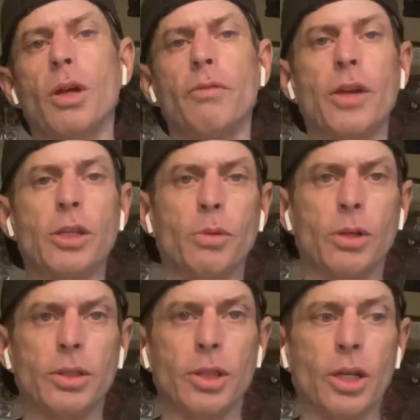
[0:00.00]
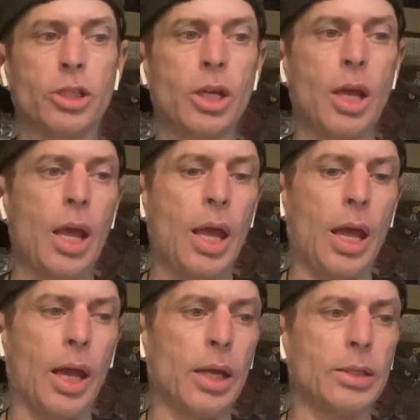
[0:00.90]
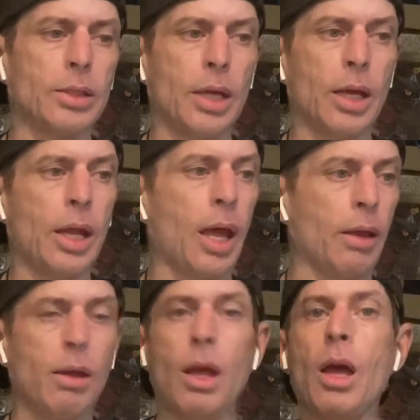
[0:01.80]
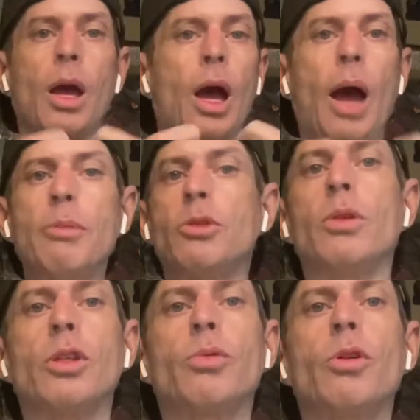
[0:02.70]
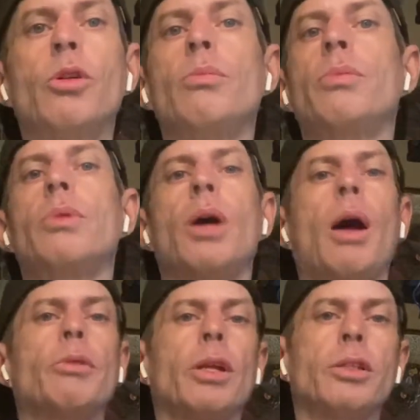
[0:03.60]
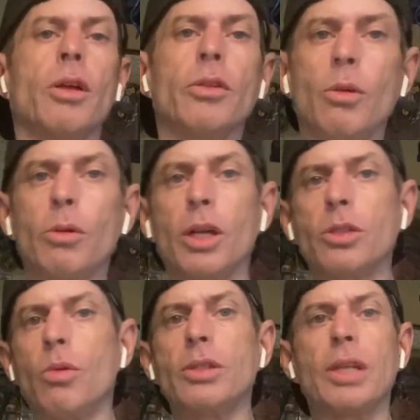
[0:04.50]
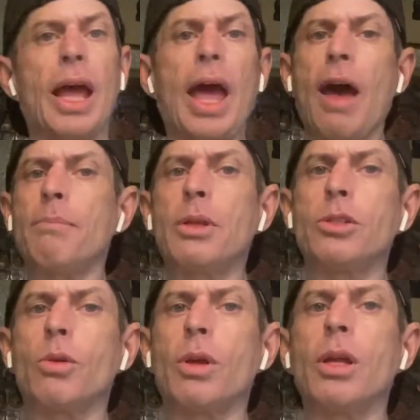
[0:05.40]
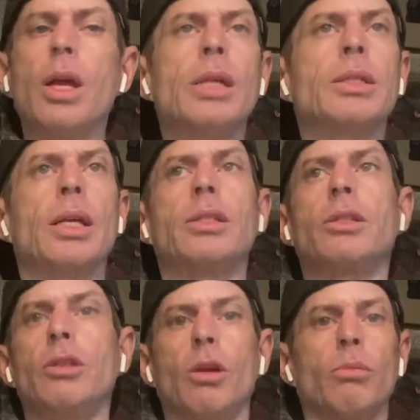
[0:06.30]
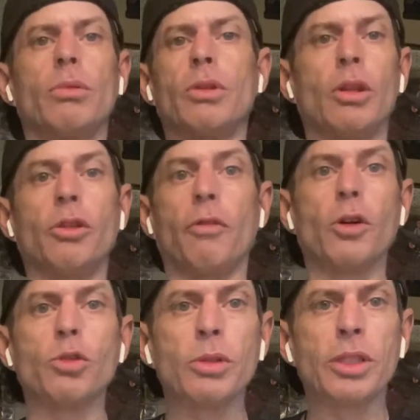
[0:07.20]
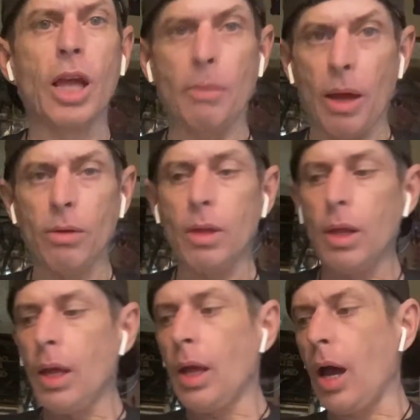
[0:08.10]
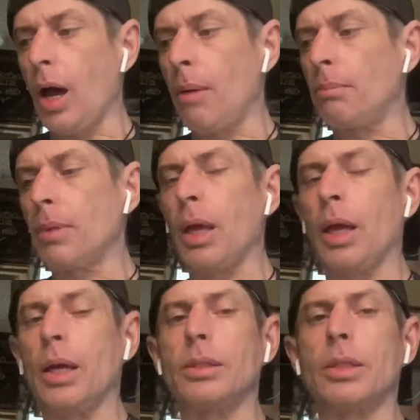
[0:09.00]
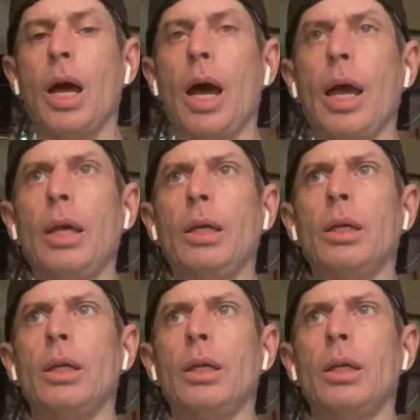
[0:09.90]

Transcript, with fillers: on Facebook and such and said, hey, I'm doing this room. I'm collecting all the Noble Collection ones that I have been doing since, you know, the first ones came out. Um, and I